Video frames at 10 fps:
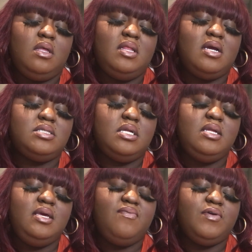there's a
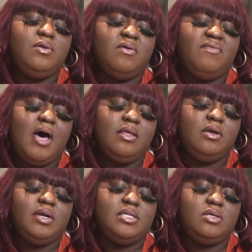need for you to follow
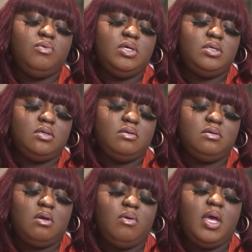your intuition,
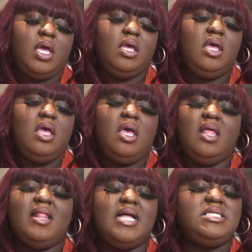okay?
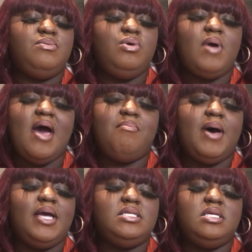And that's if you have
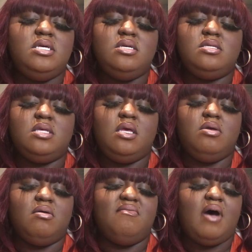Pisces in
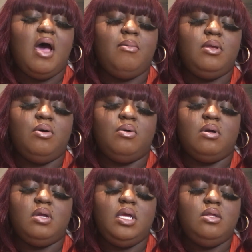your environment
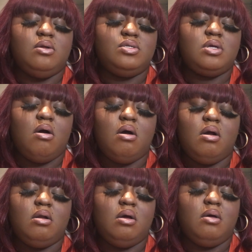or in your
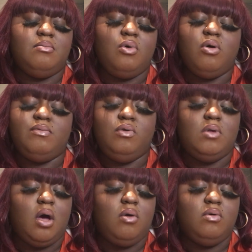chart, um, or if you
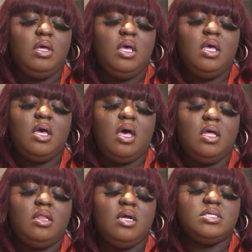don't.
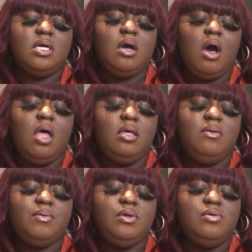Uh, there's a
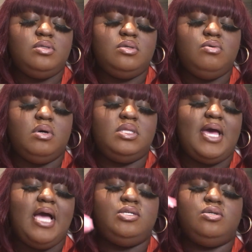calling for you to
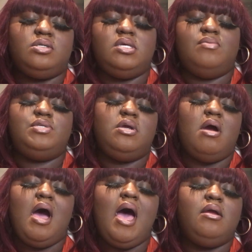attach yourself to
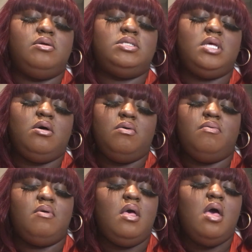your higher self